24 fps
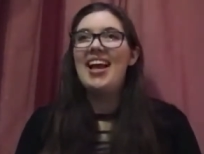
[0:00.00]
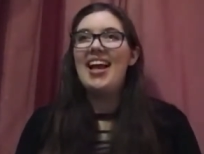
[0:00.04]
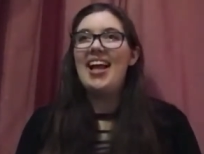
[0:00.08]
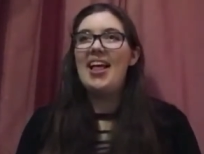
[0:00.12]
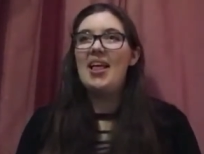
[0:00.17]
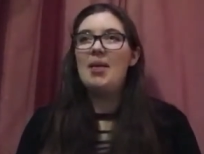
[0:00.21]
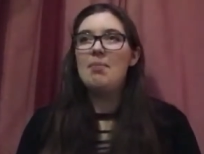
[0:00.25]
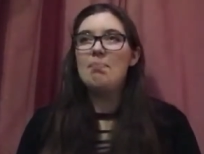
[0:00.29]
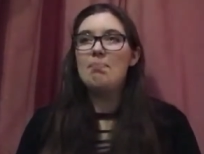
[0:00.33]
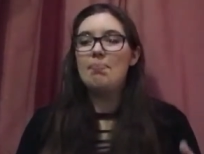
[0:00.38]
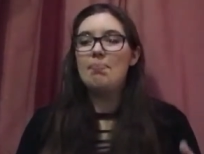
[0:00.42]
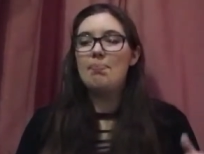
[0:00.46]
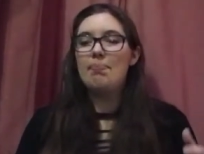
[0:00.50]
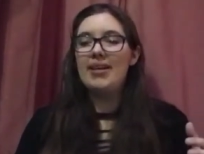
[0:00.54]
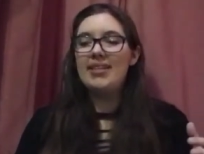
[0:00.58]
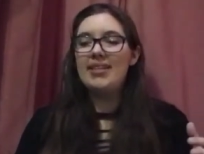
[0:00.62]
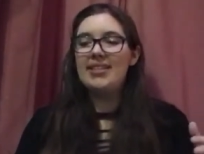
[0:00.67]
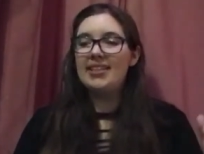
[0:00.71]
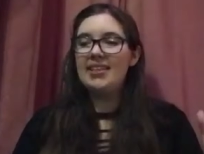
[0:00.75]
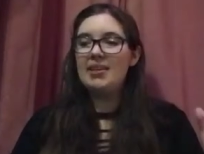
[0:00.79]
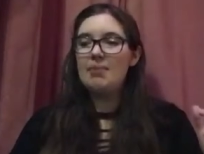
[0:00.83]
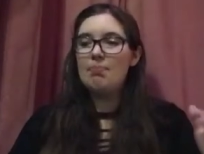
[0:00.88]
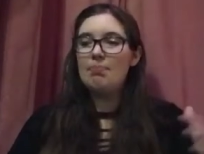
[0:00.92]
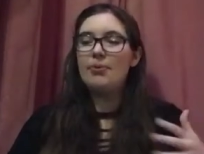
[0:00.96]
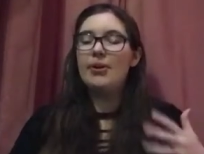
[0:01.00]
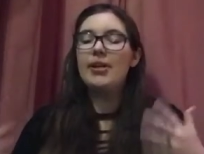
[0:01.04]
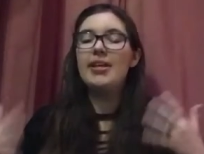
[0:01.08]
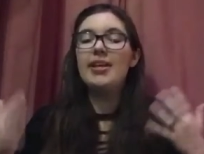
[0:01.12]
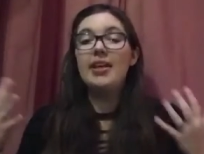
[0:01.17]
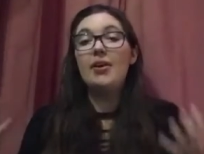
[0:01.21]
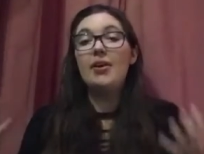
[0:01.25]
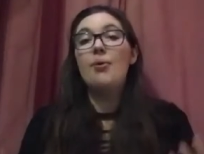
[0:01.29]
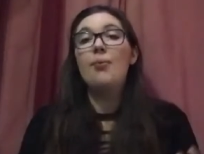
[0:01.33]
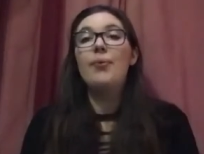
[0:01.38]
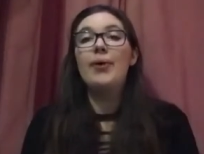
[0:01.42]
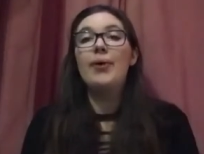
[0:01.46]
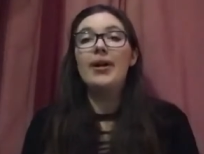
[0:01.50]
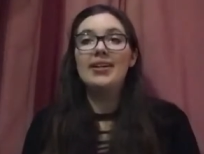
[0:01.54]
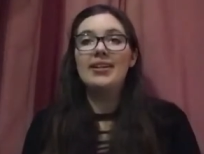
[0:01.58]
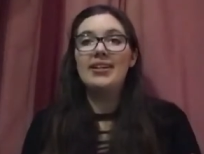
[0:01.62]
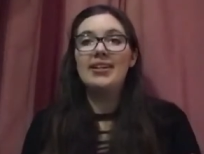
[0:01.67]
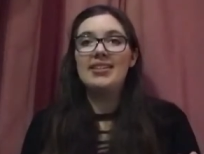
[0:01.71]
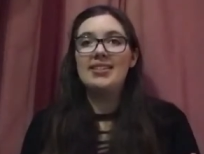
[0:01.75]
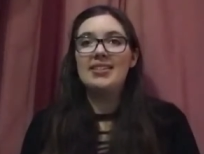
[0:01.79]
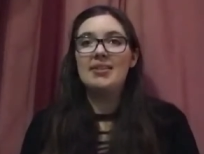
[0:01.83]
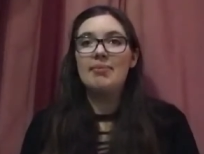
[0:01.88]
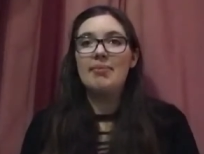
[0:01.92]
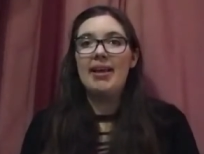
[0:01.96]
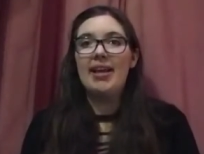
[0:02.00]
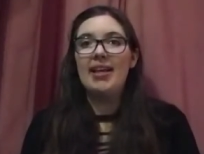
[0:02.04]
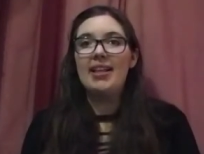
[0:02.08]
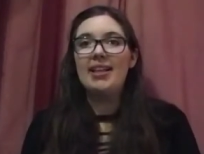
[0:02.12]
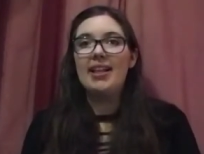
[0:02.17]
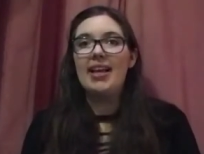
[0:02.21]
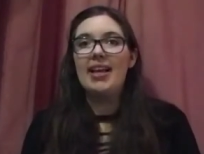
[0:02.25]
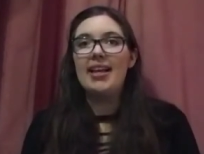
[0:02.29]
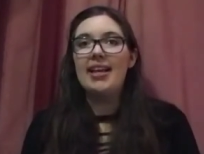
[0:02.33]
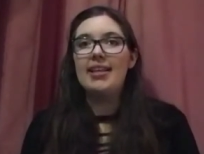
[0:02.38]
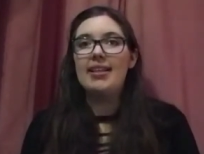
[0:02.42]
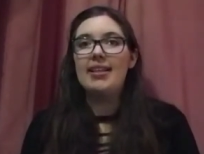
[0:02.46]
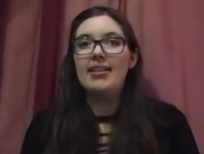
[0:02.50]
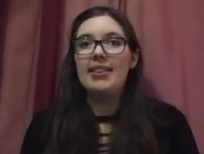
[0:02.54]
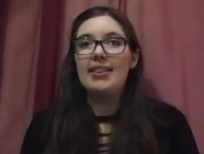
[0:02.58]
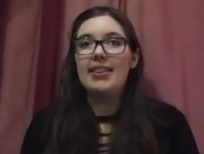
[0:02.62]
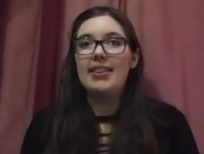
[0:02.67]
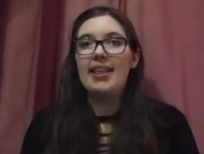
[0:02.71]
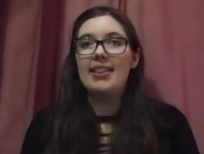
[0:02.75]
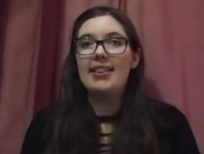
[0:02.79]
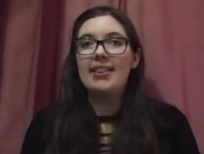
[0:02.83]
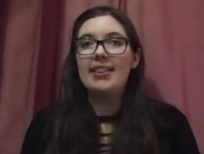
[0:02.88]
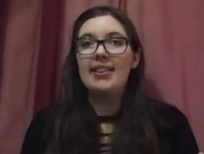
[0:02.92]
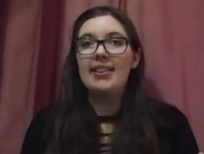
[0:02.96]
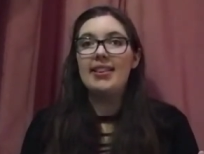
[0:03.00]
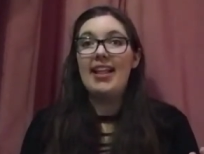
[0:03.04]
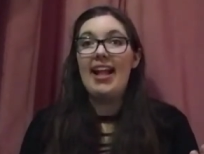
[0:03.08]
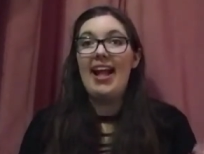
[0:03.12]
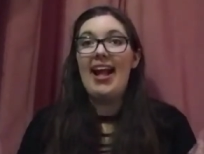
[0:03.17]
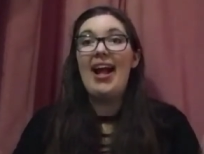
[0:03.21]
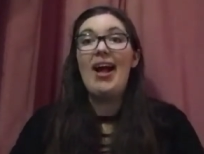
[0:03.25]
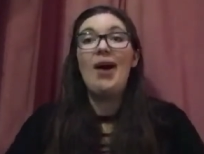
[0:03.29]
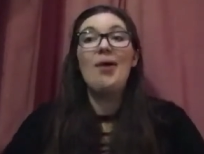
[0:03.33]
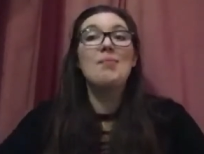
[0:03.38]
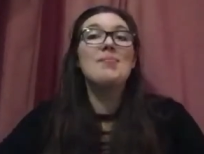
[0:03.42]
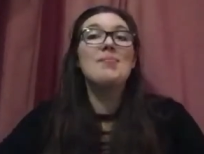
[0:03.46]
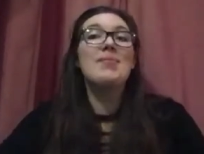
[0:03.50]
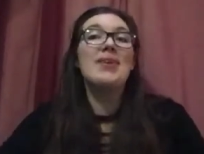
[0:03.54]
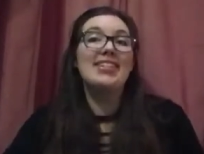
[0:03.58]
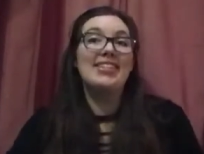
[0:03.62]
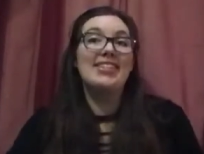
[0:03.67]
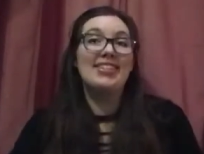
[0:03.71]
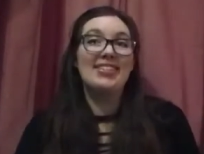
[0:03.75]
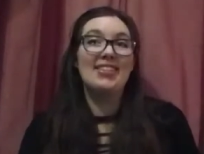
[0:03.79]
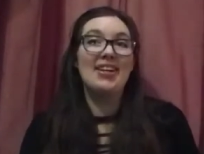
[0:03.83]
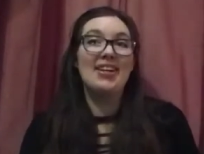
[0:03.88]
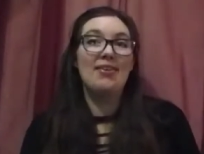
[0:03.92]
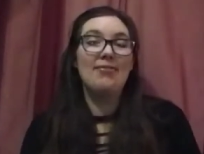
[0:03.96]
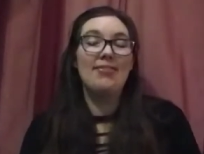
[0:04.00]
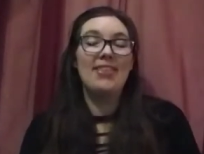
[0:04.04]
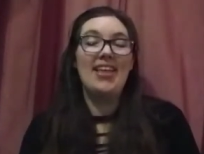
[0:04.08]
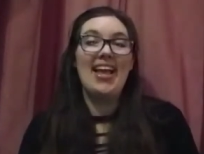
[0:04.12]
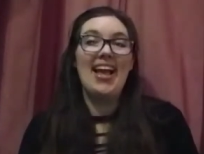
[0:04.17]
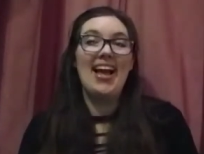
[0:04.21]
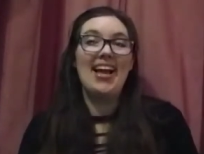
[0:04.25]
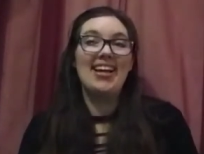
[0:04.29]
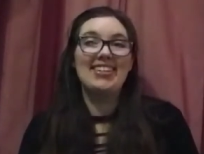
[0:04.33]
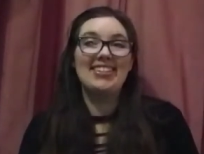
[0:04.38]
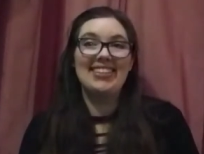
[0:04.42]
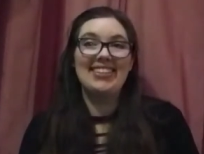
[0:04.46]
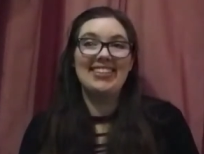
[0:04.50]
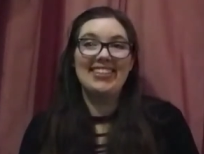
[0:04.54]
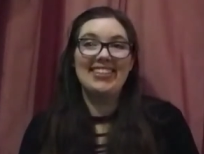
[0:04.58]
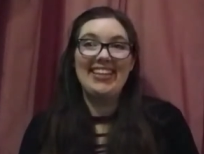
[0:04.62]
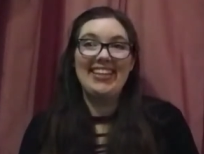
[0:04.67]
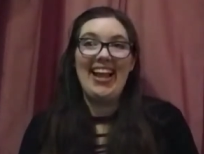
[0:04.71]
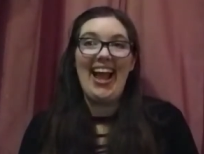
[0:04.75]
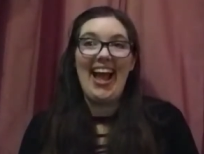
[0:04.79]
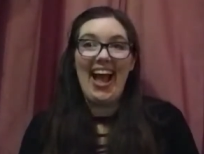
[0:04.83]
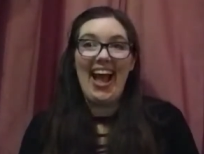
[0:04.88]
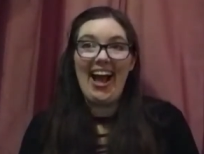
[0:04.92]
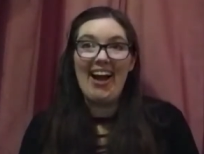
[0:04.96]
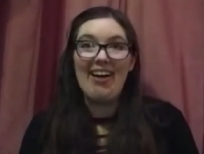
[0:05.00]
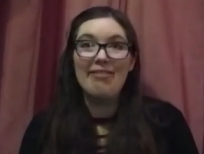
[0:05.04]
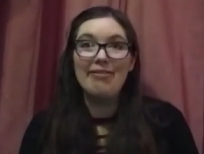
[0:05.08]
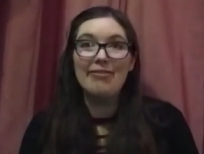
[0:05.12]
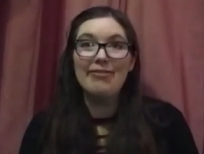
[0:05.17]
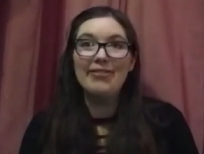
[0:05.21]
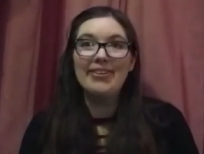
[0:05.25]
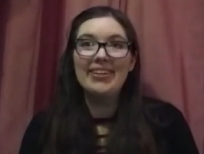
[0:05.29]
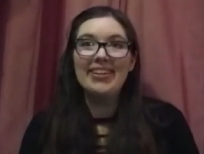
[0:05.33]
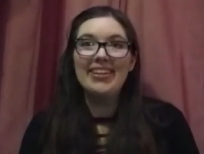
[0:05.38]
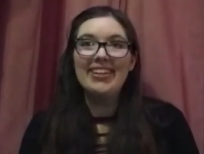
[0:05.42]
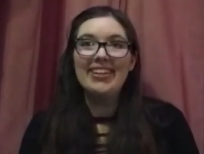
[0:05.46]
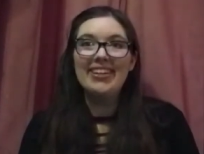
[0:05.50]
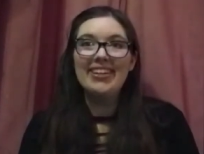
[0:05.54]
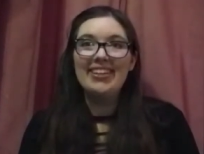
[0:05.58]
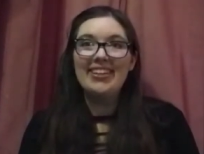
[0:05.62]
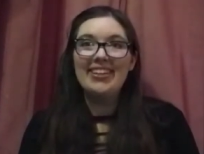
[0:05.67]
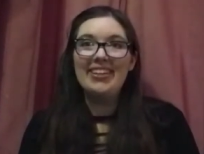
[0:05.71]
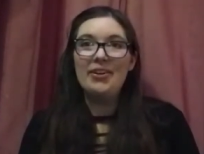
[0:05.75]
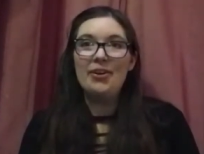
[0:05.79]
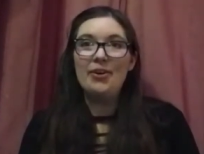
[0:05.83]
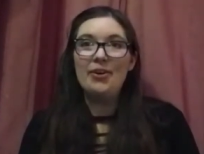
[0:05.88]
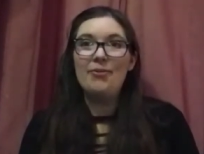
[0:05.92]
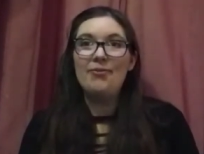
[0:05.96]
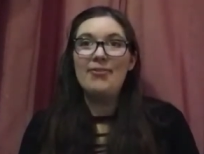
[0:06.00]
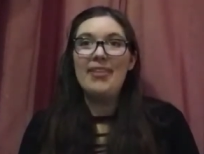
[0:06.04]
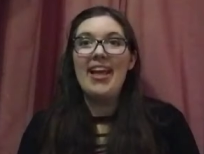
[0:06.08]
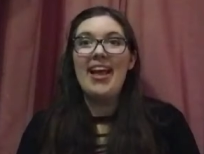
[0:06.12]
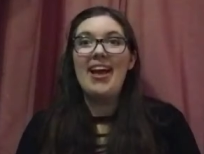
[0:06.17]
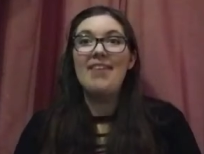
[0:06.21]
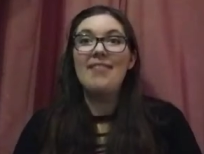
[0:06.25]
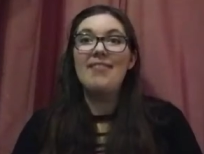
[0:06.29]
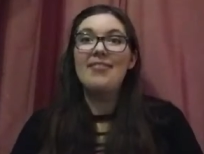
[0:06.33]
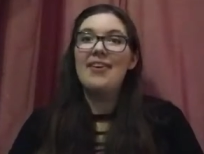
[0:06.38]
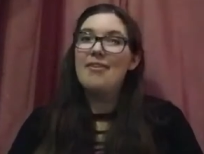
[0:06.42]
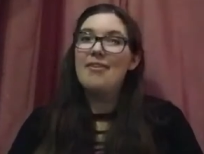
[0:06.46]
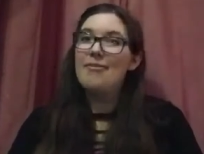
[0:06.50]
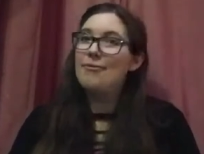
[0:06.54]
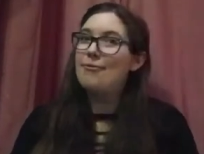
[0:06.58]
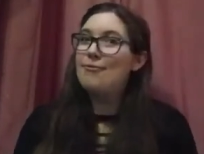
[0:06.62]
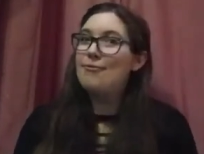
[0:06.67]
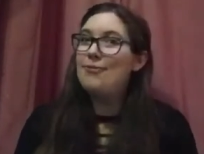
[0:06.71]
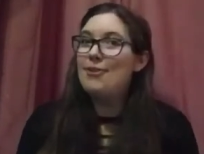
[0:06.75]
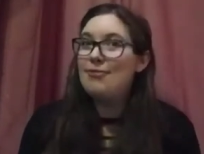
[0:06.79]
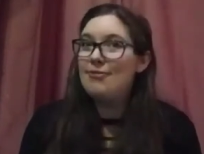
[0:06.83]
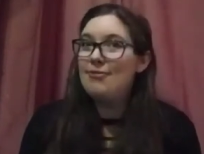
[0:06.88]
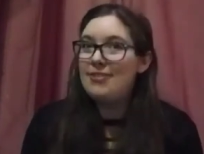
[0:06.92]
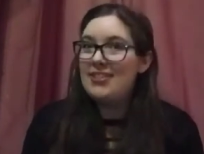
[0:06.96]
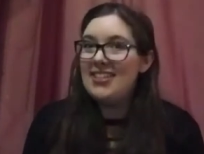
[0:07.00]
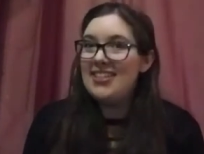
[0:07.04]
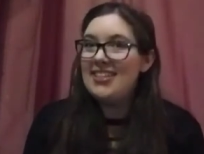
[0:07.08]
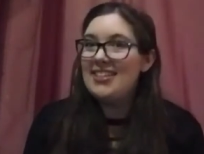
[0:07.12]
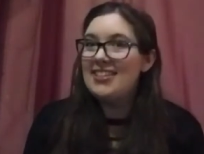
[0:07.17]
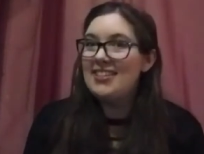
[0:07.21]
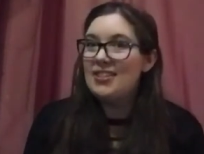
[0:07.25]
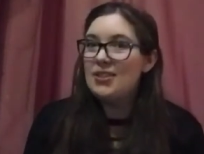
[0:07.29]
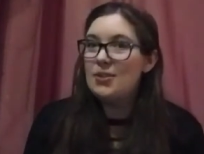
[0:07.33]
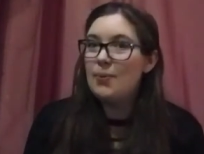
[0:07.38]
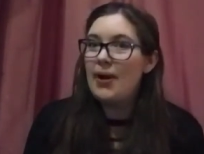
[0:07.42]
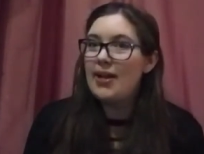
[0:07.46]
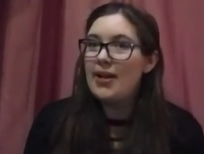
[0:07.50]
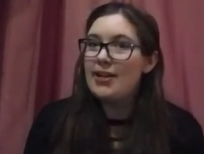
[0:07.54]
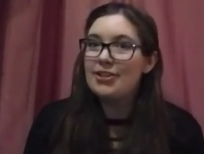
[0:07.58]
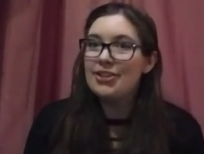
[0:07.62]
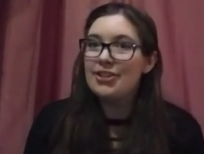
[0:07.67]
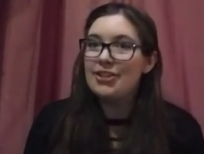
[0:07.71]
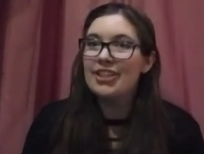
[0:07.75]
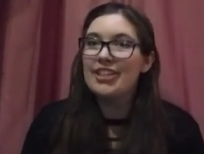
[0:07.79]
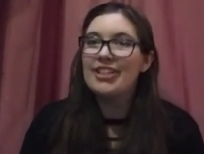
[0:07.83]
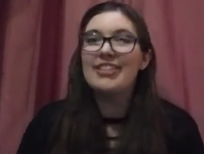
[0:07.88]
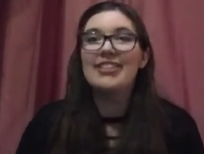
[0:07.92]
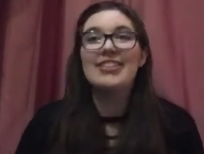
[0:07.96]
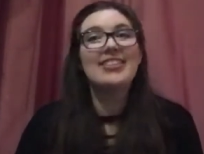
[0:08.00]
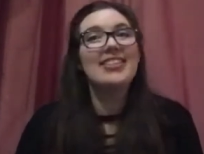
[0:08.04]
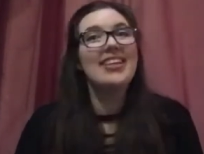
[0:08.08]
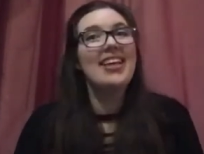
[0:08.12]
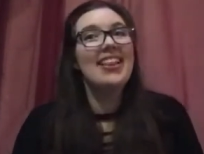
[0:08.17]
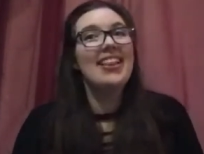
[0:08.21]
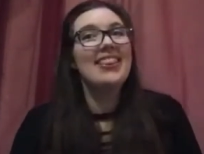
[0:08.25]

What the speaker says: and basically bringing awareness to my client that how much stuff they actually have. You know, if they have 15 sweatshirts,